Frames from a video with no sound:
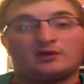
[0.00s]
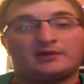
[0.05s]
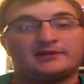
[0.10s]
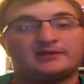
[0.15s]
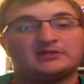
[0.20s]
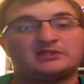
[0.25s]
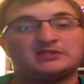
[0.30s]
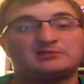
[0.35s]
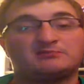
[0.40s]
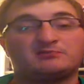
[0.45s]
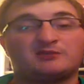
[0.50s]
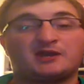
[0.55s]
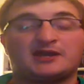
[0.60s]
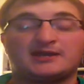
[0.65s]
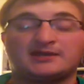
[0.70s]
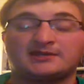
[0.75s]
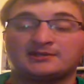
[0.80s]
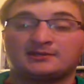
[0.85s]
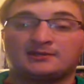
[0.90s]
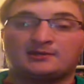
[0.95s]
I
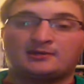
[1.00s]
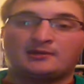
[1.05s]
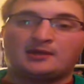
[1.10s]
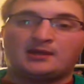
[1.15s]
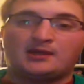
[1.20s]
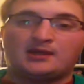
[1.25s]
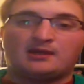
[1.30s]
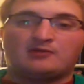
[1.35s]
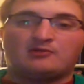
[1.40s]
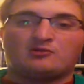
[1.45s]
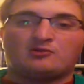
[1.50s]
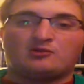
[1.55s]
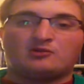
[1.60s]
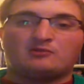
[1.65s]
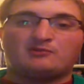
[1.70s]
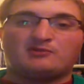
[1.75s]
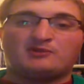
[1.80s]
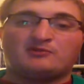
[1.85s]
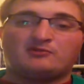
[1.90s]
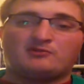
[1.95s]
respect
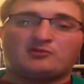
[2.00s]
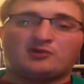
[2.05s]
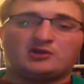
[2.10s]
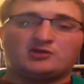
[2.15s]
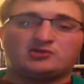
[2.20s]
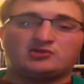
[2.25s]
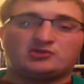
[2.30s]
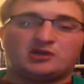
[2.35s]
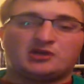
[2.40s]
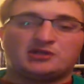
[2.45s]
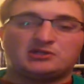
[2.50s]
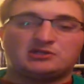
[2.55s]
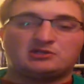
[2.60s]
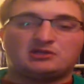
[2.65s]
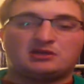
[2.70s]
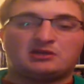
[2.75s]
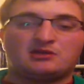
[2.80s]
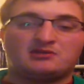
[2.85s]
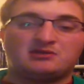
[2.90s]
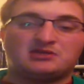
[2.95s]
people who I
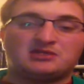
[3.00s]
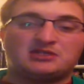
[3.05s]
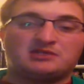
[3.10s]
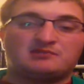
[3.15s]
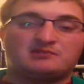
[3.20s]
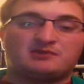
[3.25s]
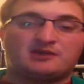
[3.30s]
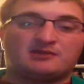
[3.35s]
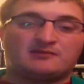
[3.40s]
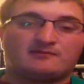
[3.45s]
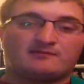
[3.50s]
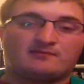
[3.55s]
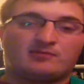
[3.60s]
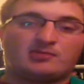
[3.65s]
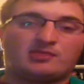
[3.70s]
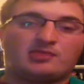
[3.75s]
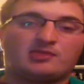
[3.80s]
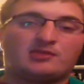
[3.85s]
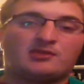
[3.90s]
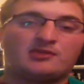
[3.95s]
trust. I respect
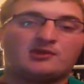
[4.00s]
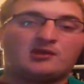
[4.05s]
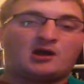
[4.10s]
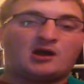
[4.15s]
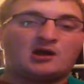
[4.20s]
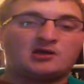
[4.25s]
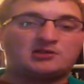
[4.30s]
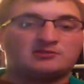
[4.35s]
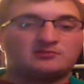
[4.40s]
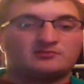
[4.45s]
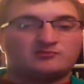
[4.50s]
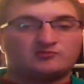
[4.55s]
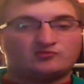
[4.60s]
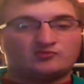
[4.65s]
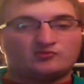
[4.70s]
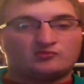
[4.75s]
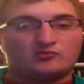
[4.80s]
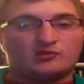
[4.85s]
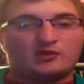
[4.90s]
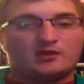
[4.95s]
the awesome
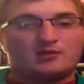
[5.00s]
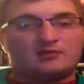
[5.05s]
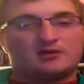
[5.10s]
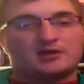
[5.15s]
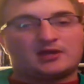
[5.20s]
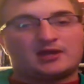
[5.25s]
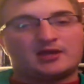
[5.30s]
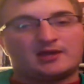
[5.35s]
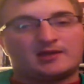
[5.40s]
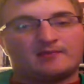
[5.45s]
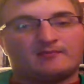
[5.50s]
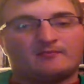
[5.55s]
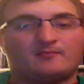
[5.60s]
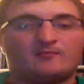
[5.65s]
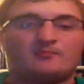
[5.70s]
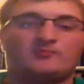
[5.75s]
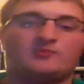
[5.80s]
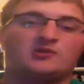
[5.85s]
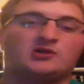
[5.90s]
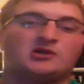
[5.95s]
I am.
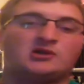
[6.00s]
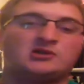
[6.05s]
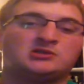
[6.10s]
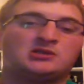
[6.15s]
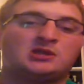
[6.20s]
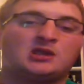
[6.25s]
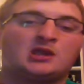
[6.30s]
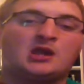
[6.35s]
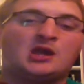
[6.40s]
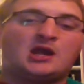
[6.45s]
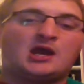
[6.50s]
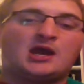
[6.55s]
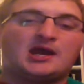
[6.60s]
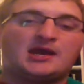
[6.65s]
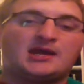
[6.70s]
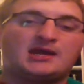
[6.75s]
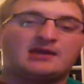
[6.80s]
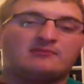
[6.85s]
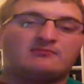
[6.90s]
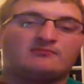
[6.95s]
Because I
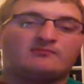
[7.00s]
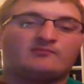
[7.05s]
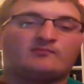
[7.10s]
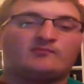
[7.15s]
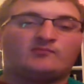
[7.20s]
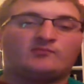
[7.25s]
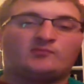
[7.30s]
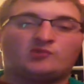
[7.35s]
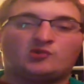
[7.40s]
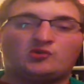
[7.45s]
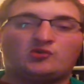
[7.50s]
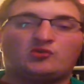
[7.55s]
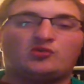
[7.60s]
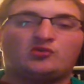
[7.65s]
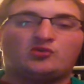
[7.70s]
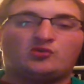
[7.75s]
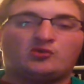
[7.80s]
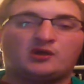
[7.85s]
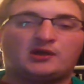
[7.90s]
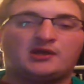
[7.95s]
am
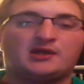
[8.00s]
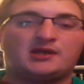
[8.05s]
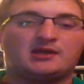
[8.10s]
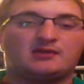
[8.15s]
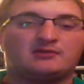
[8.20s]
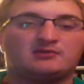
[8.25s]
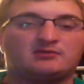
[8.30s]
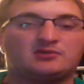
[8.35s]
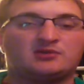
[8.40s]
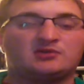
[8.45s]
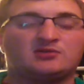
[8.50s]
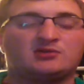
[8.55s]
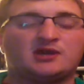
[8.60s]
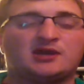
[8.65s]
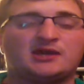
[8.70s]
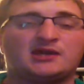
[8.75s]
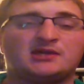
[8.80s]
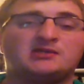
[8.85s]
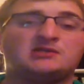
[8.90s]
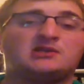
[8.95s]
who I am with you
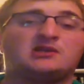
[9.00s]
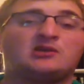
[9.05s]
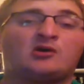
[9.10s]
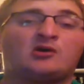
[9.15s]
guys.